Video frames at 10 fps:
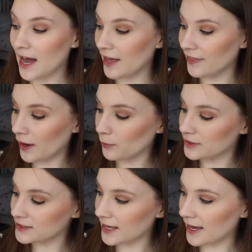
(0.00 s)
and that
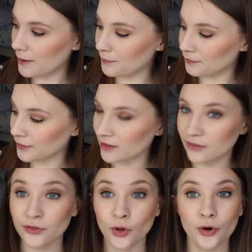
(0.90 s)
was the
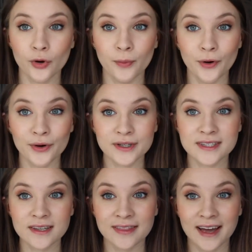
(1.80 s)
floral
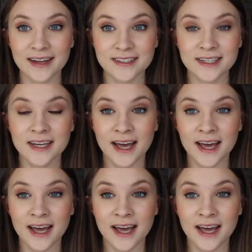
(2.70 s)
box that